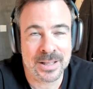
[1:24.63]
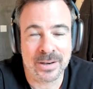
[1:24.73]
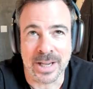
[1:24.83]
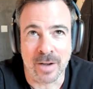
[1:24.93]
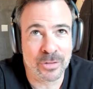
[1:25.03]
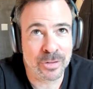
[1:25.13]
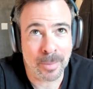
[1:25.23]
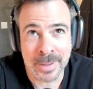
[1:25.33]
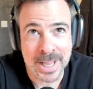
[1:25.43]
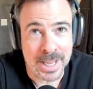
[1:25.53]
okay, off the top
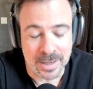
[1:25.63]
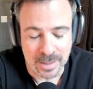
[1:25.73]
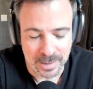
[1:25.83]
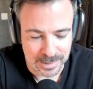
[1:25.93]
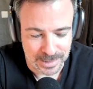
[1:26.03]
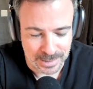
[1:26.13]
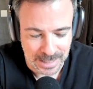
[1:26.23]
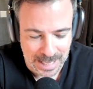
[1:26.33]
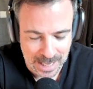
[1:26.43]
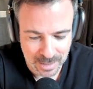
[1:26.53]
of my head,
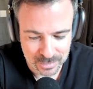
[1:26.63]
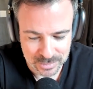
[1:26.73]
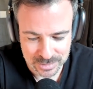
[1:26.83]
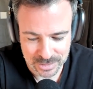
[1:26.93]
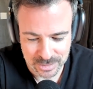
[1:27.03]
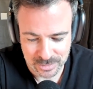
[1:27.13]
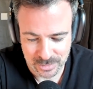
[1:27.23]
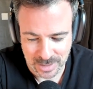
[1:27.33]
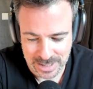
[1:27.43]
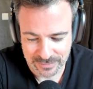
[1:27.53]
how
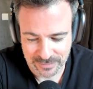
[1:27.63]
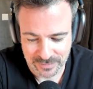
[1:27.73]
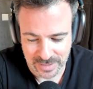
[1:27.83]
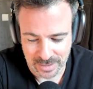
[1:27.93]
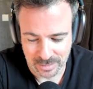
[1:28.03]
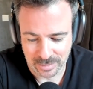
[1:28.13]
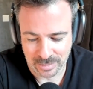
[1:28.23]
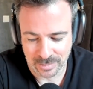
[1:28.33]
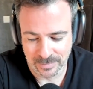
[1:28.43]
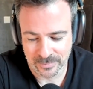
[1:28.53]
do I
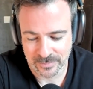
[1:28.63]
feel